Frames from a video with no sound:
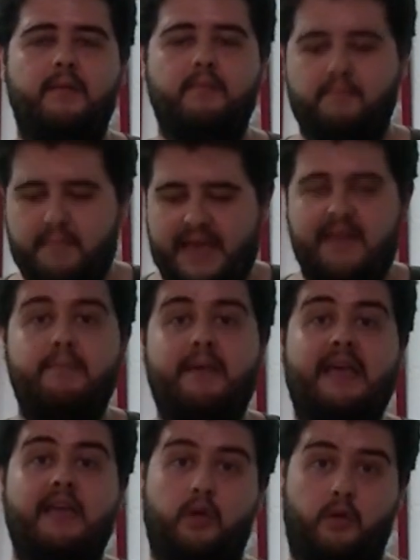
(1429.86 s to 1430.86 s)

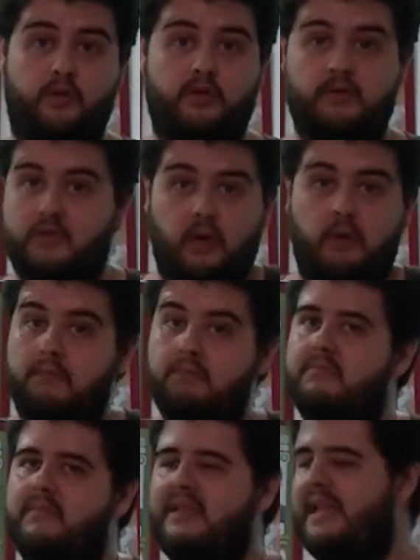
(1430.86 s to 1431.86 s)
make it loose. So
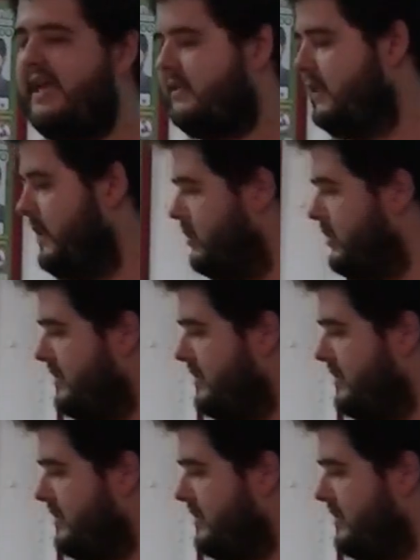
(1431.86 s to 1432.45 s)
nice little